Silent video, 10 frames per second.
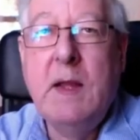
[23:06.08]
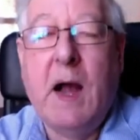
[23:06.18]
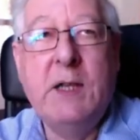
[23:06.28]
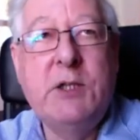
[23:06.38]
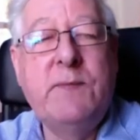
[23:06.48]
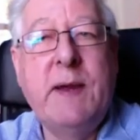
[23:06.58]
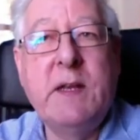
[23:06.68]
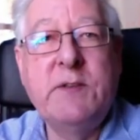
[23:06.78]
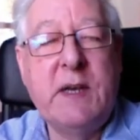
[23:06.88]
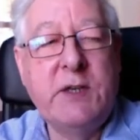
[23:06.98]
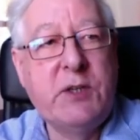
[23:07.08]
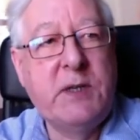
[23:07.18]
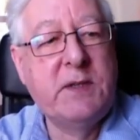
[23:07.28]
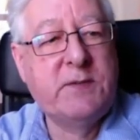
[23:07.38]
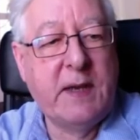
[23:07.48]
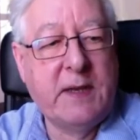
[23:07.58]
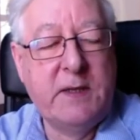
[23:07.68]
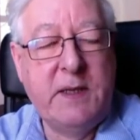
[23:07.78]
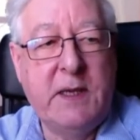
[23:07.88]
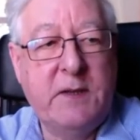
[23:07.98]
I do a regular session in the second
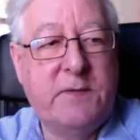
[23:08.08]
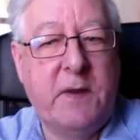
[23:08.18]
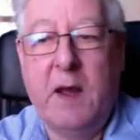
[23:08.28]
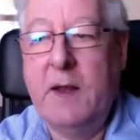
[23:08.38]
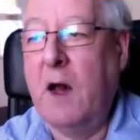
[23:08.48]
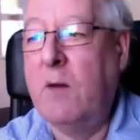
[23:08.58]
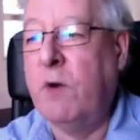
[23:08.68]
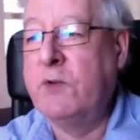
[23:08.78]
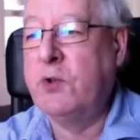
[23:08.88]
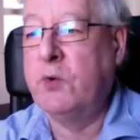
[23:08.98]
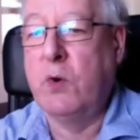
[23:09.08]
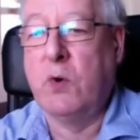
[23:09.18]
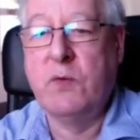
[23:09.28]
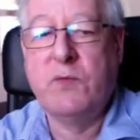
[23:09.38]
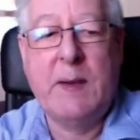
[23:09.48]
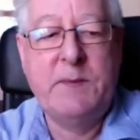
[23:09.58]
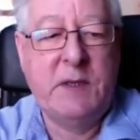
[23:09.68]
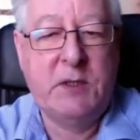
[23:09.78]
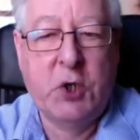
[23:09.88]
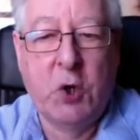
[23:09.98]
years in our module called Crime
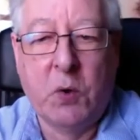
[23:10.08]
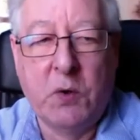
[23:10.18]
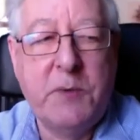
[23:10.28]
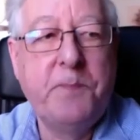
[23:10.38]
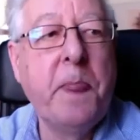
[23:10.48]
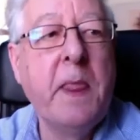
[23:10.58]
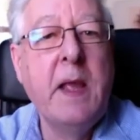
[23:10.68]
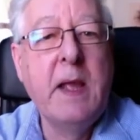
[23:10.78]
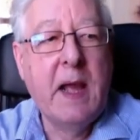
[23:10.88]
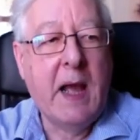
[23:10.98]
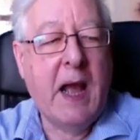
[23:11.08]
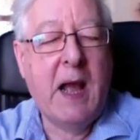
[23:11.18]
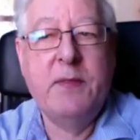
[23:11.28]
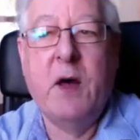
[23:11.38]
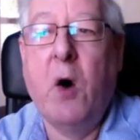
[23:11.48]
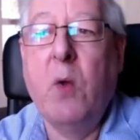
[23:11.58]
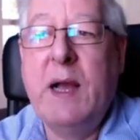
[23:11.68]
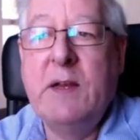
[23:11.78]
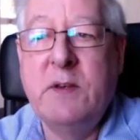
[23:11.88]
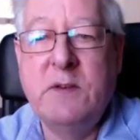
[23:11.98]
Scene to Court, and the whole
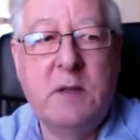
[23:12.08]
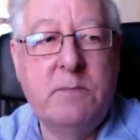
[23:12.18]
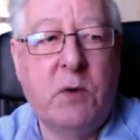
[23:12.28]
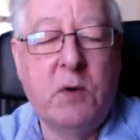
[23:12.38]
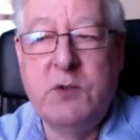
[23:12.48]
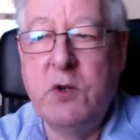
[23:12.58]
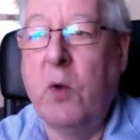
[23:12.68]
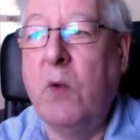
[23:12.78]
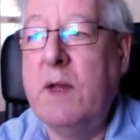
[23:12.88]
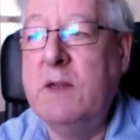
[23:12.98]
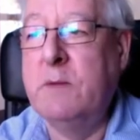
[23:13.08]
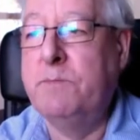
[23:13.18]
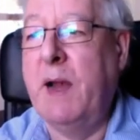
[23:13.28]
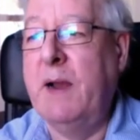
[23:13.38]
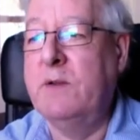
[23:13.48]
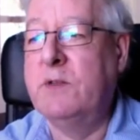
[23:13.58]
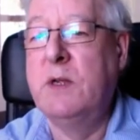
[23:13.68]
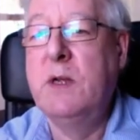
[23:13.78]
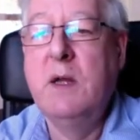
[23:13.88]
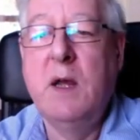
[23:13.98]
essence of the module is about
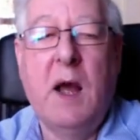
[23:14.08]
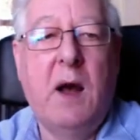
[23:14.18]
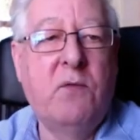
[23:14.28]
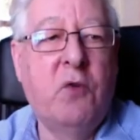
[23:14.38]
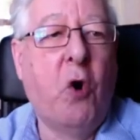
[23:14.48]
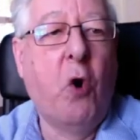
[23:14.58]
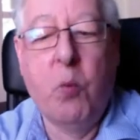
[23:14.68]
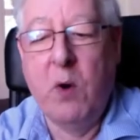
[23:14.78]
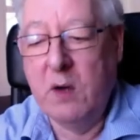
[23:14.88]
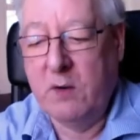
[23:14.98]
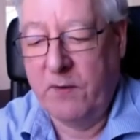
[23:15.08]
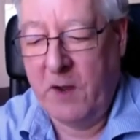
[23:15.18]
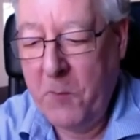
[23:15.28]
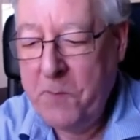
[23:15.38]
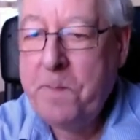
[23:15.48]
a raw workflow.